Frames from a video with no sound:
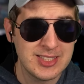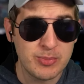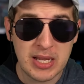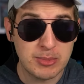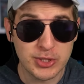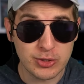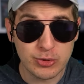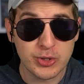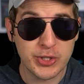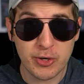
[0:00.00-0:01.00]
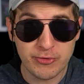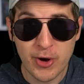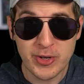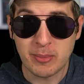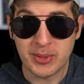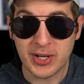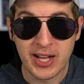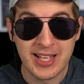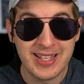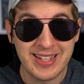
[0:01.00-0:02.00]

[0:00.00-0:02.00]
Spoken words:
to be able to Google your phone number